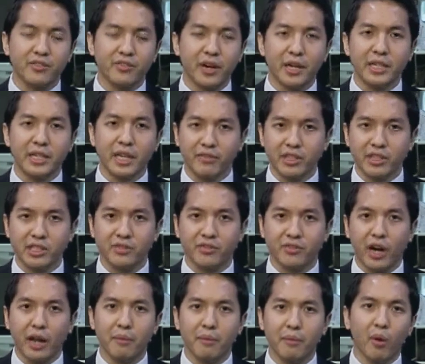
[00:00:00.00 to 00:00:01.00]
is very
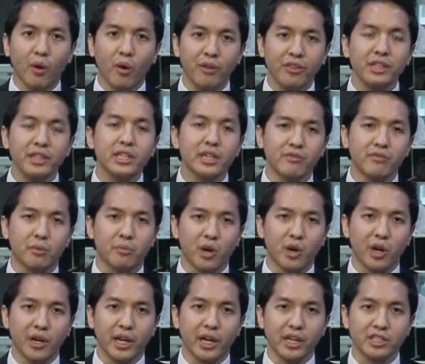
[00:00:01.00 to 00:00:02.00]
diversified, both in terms of
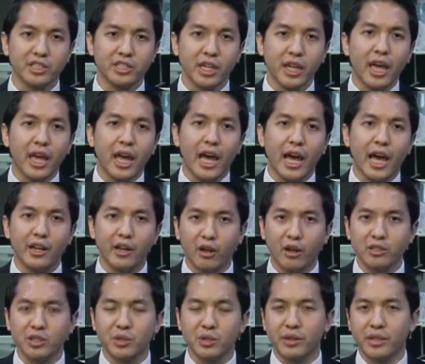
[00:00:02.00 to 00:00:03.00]
products and
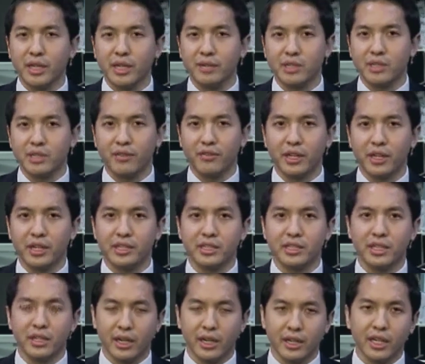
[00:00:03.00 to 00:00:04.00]
also in terms of
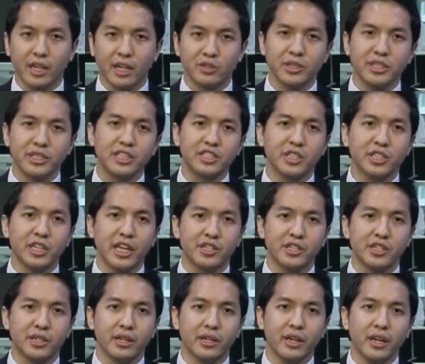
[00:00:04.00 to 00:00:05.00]
the country
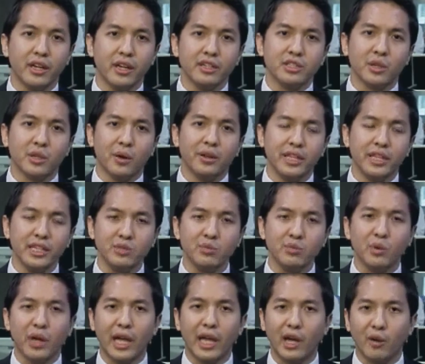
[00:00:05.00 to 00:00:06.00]
destination. So this
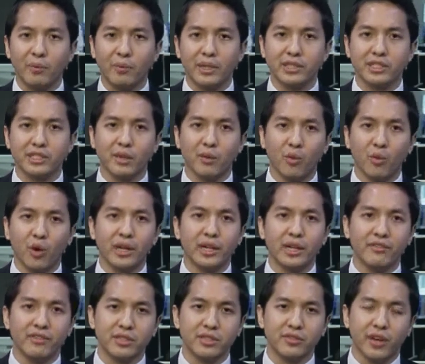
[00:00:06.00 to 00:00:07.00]
will help it somewhat
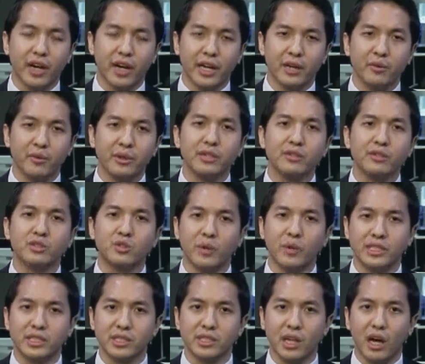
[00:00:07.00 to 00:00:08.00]
diversify and reduce
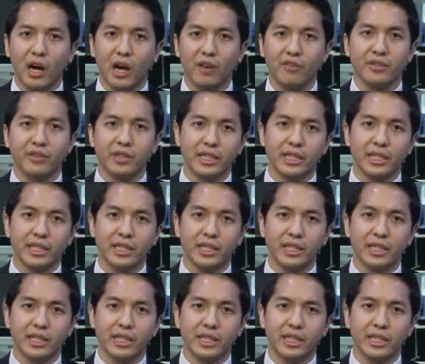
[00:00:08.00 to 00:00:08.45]
risk of